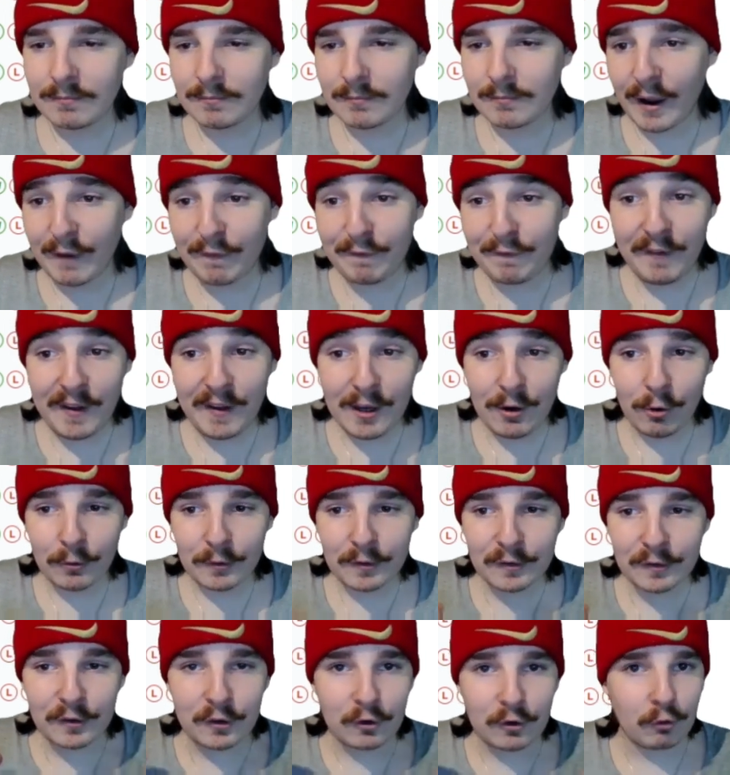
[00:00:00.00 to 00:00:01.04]
I feel
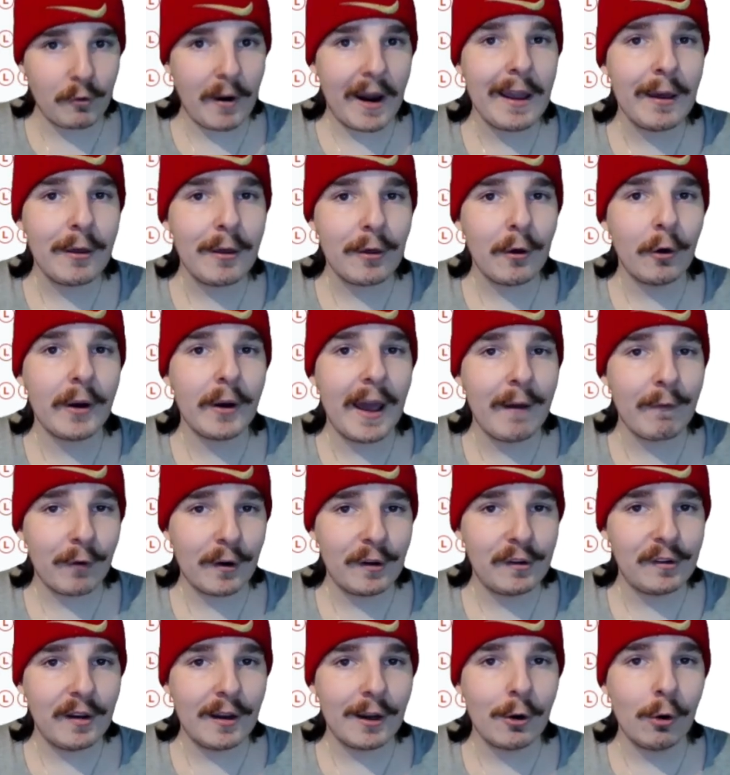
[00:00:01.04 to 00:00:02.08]
strength on every
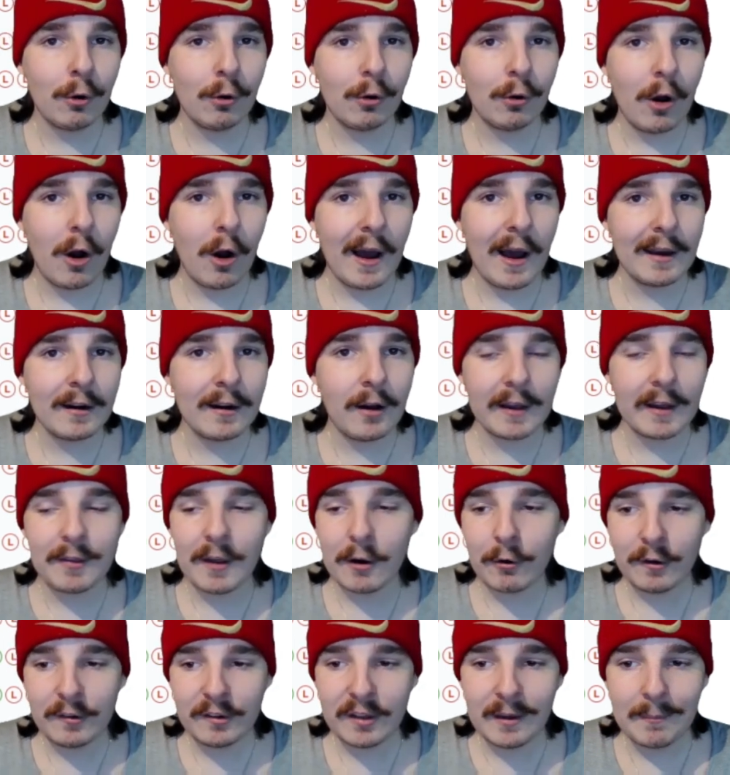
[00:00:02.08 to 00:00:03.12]
single line. Like
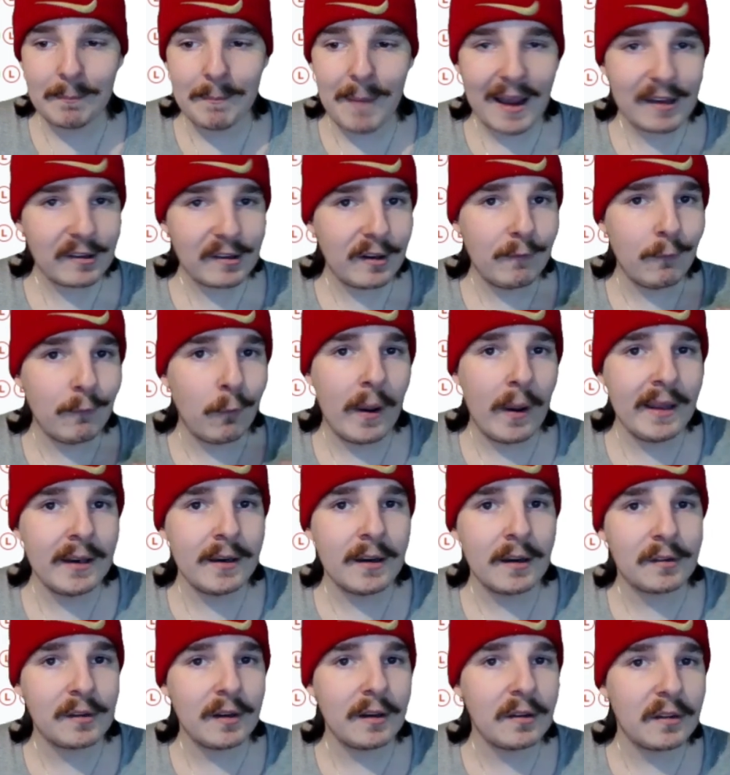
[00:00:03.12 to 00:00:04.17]
there isn't a massive
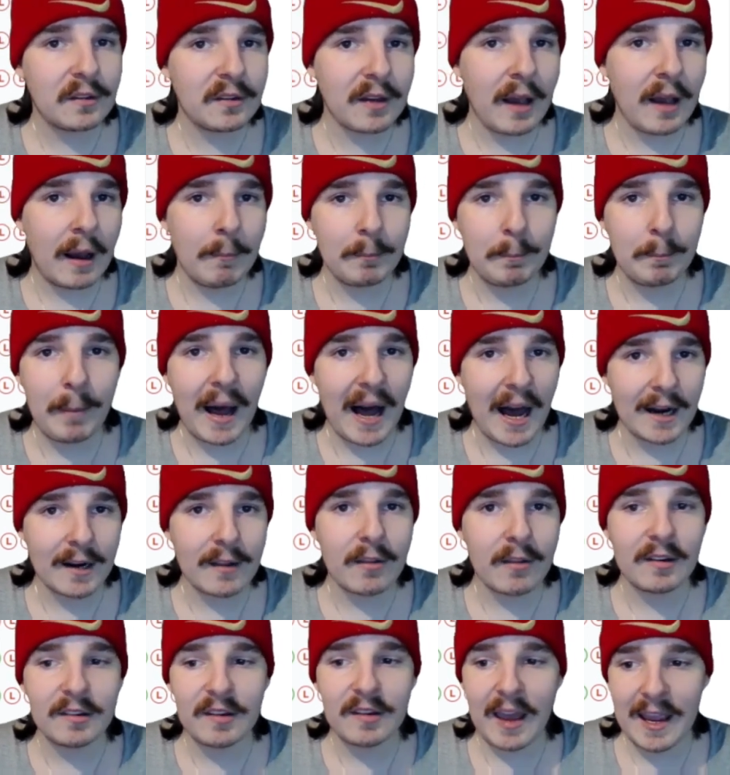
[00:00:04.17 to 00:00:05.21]
weakness in some part of
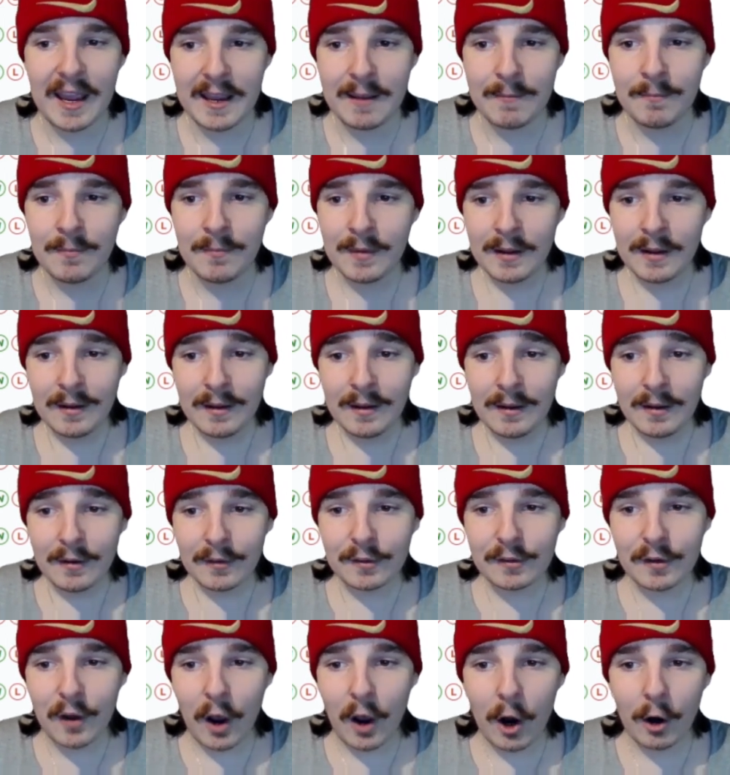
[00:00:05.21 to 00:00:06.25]
the team.
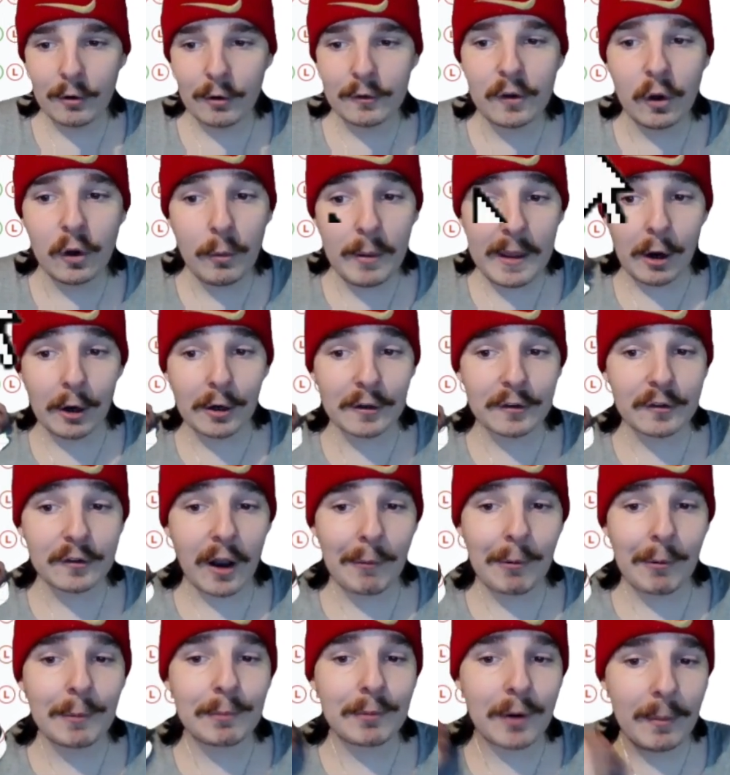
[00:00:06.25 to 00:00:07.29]
So to be honest, I
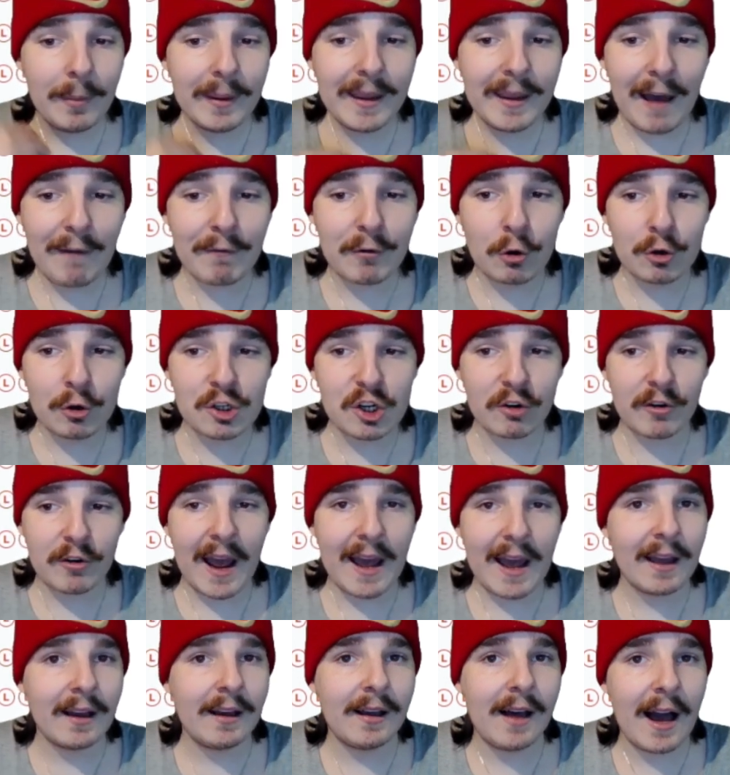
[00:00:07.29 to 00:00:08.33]
would probably have
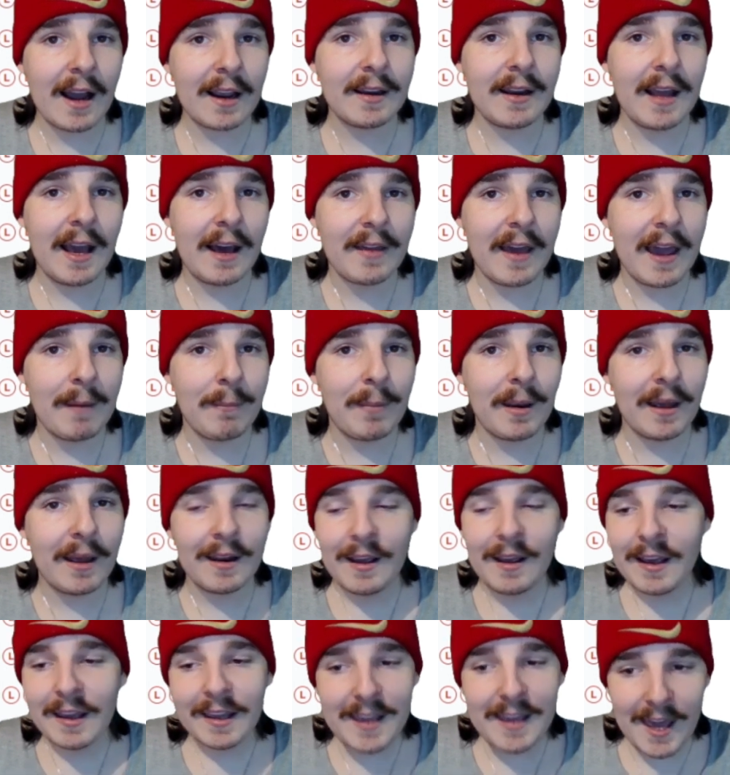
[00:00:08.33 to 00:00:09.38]
Gujarat and Lucknow there, but
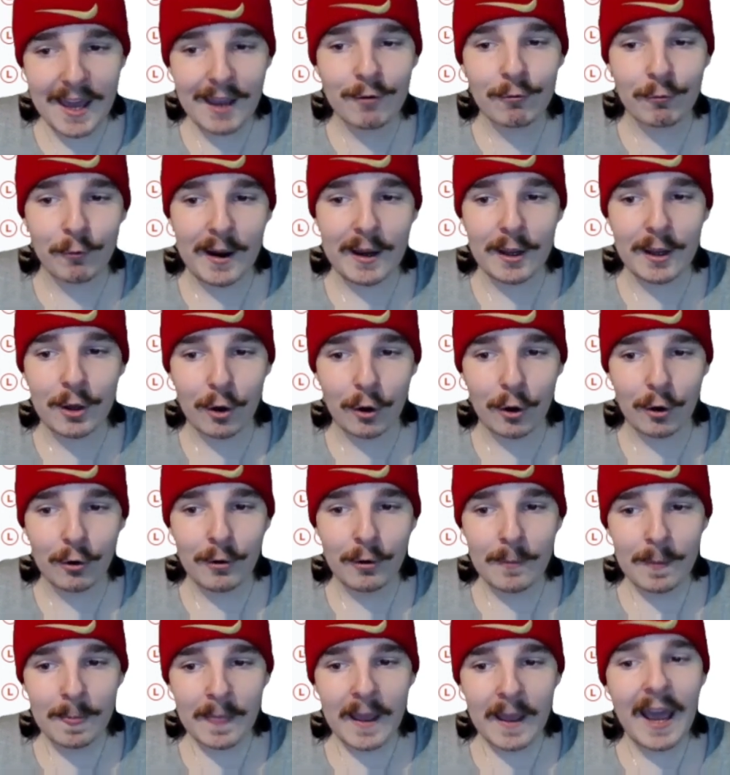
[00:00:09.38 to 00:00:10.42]
King Rinku,
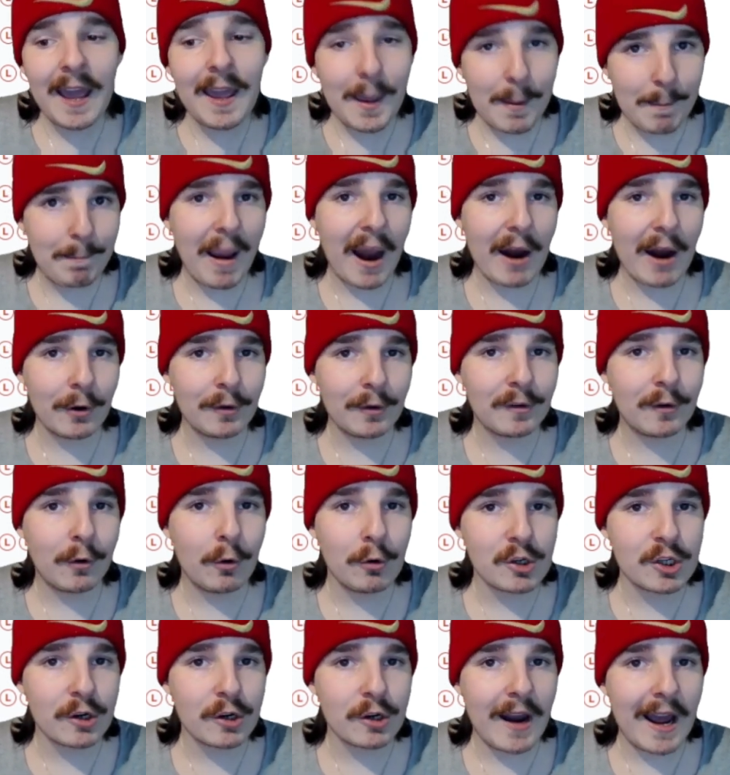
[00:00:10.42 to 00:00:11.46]
he embarrassed
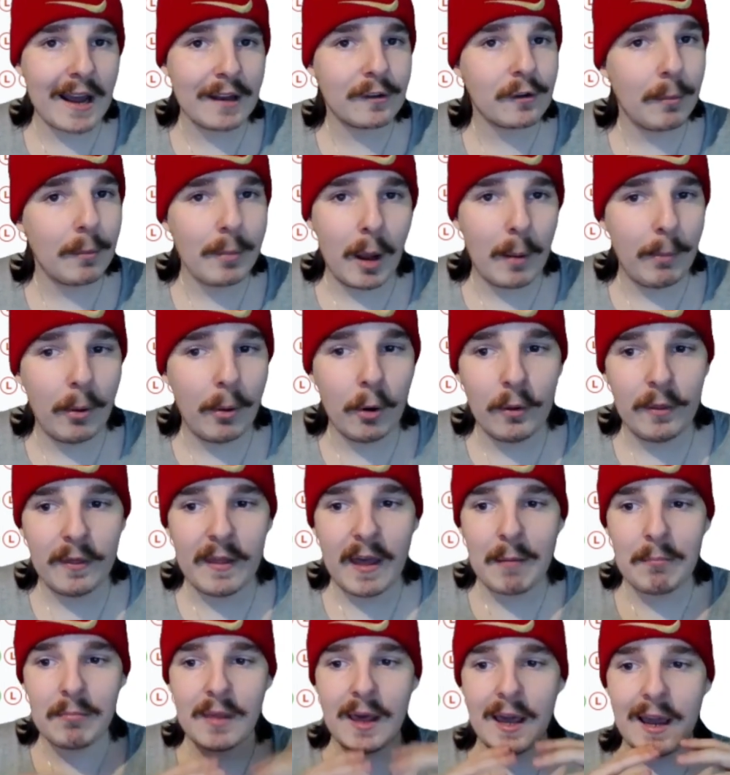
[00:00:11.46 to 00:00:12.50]
Gujarat, so I'm not putting
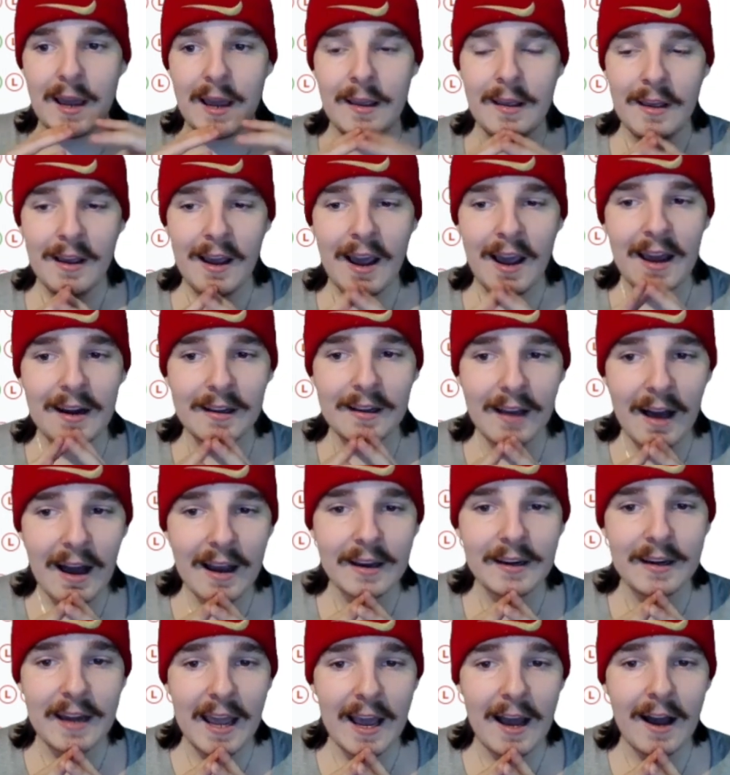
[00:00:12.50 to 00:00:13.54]
them there. And
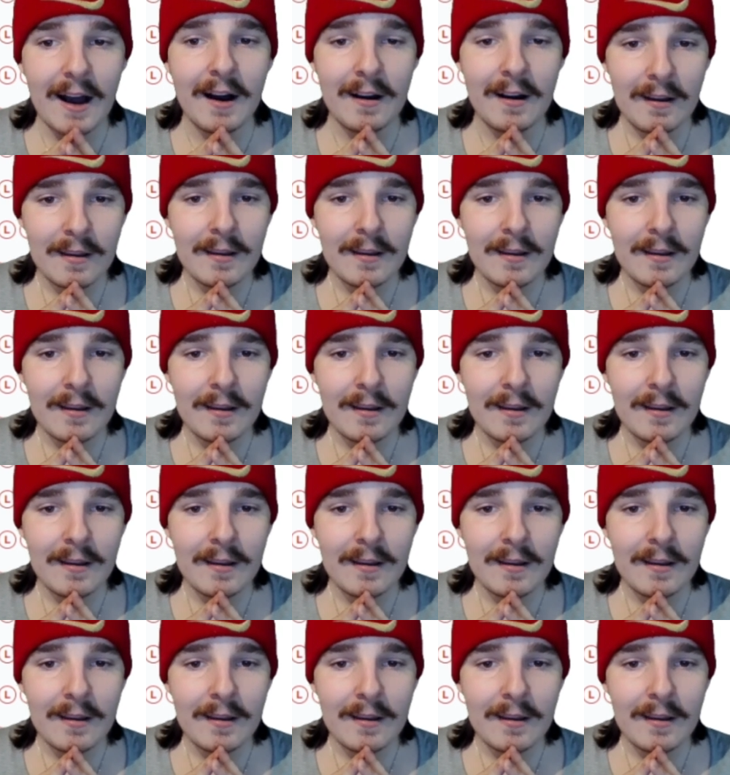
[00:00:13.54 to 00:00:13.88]
Lucknow